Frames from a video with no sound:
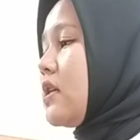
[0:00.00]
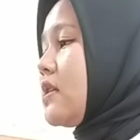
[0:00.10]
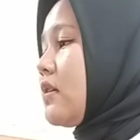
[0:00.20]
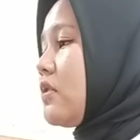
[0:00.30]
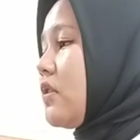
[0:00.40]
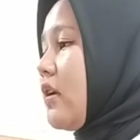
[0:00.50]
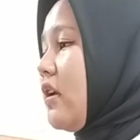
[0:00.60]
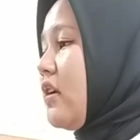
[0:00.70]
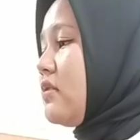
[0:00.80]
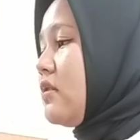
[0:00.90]
a
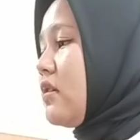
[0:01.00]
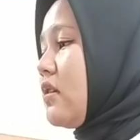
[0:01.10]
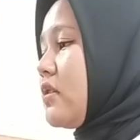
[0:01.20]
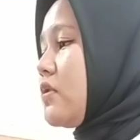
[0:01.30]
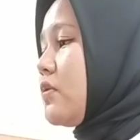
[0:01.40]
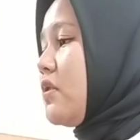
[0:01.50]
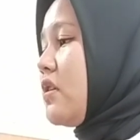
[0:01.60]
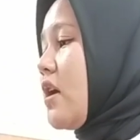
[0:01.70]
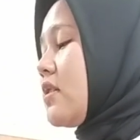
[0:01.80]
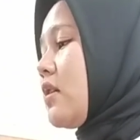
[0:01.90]
secretary in the
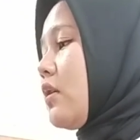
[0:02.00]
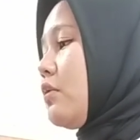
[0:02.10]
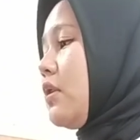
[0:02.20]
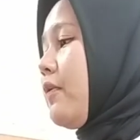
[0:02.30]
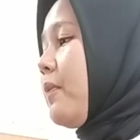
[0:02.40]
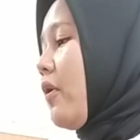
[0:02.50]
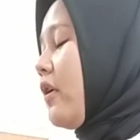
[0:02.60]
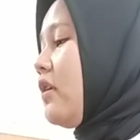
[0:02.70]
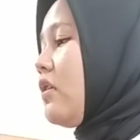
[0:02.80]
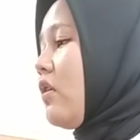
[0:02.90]
Student Executive
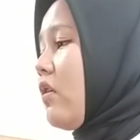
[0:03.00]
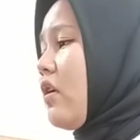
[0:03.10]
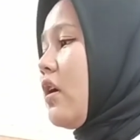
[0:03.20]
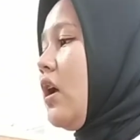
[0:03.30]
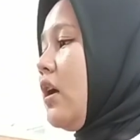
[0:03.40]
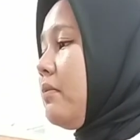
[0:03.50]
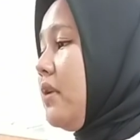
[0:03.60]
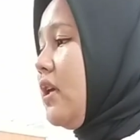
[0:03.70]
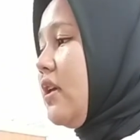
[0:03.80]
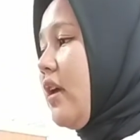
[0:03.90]
Board or
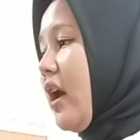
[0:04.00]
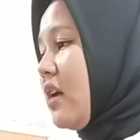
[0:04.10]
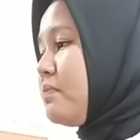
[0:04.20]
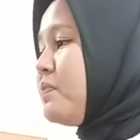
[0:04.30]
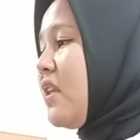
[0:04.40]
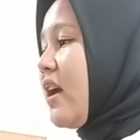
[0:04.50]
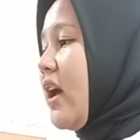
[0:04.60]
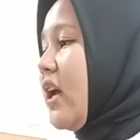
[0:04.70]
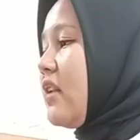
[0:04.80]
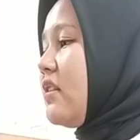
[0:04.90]
DEN
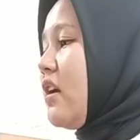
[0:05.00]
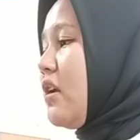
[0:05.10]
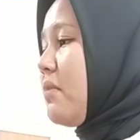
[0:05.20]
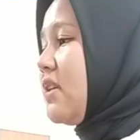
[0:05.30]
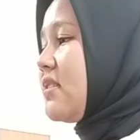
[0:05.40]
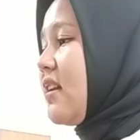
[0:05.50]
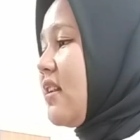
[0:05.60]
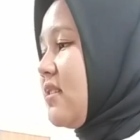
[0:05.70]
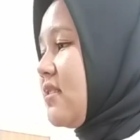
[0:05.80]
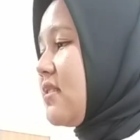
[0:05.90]
and during my
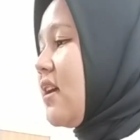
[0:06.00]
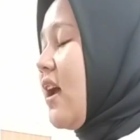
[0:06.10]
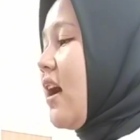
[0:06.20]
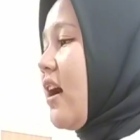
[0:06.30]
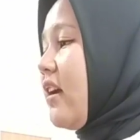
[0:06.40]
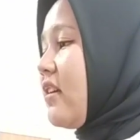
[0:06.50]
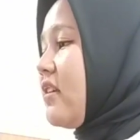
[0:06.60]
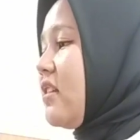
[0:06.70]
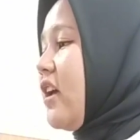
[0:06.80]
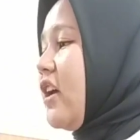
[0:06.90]
studies, I
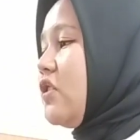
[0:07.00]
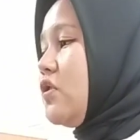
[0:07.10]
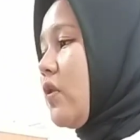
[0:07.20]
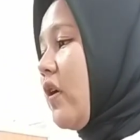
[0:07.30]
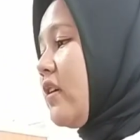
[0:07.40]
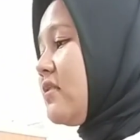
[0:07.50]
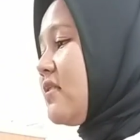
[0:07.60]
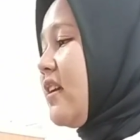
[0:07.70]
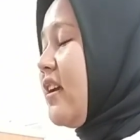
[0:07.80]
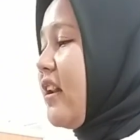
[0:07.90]
really enjoyed
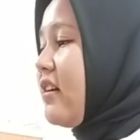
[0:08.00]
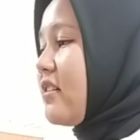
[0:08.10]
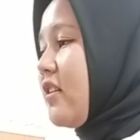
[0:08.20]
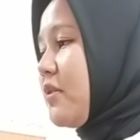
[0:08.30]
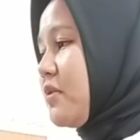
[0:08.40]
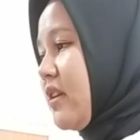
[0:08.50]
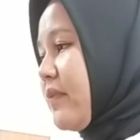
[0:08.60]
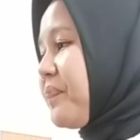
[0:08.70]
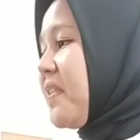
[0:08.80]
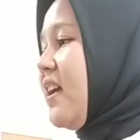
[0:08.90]
in
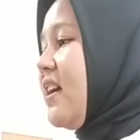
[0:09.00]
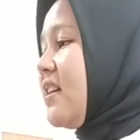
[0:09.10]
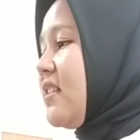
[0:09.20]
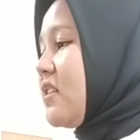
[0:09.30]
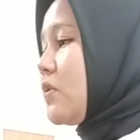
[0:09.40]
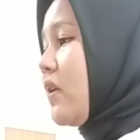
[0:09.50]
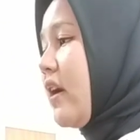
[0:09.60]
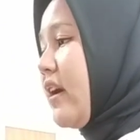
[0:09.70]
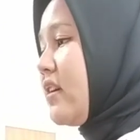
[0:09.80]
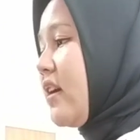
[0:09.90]
accounting. That's
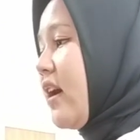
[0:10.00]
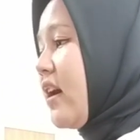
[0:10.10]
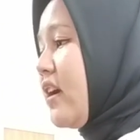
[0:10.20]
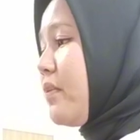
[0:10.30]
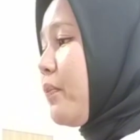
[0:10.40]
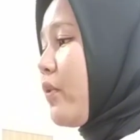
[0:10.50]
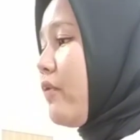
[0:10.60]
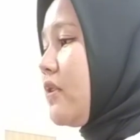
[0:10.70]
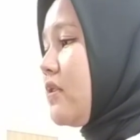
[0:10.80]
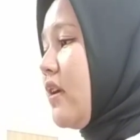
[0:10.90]
why I am
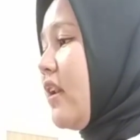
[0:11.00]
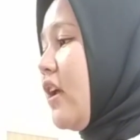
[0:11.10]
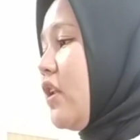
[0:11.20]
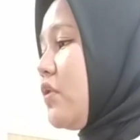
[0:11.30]
proficient in